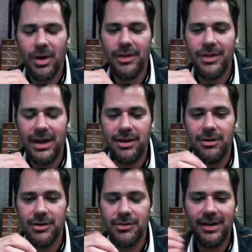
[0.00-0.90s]
Well, thank
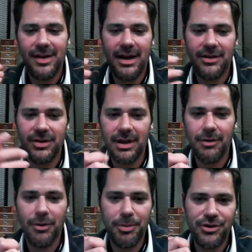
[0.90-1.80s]
you. It's
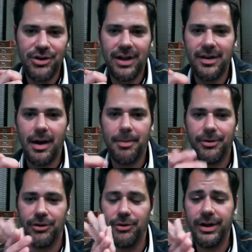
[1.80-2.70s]
fantastic. I really appreciate the
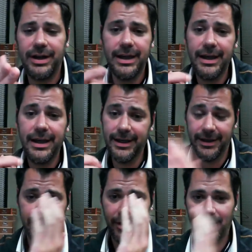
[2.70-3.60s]
opportunity.
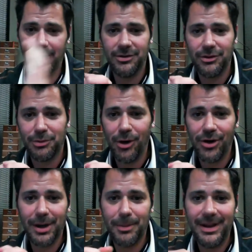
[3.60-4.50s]
You know, as a
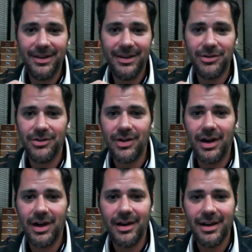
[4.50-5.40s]
small company, this is
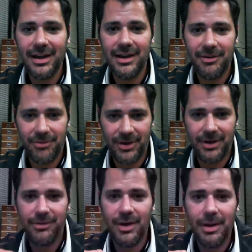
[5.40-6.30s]
uh, getting in
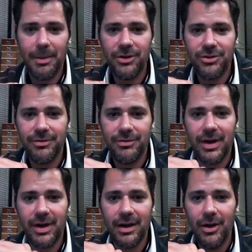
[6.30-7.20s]
front of a bunch of
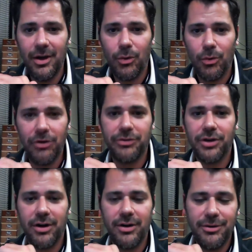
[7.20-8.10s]
uh, real
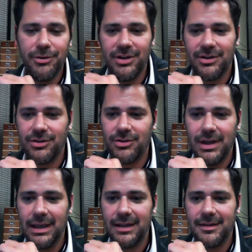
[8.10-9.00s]
cigar enthusiasts
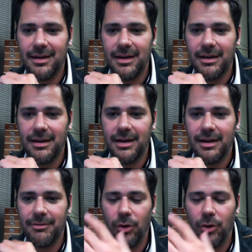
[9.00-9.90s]
at the, in, in
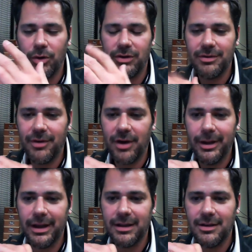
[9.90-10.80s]
a focused environment
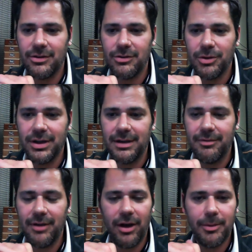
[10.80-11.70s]
like this is really
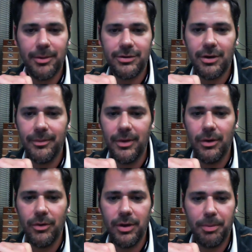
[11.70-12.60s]
invaluable. So
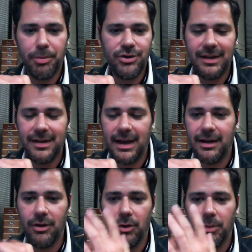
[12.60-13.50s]
I appreciate that,
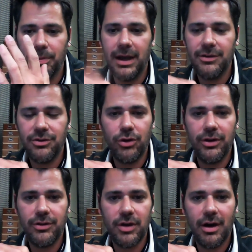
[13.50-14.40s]
and I hope you guys enjoy
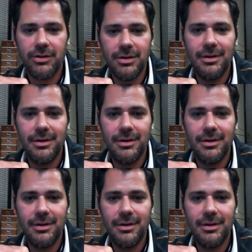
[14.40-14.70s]
the cigars.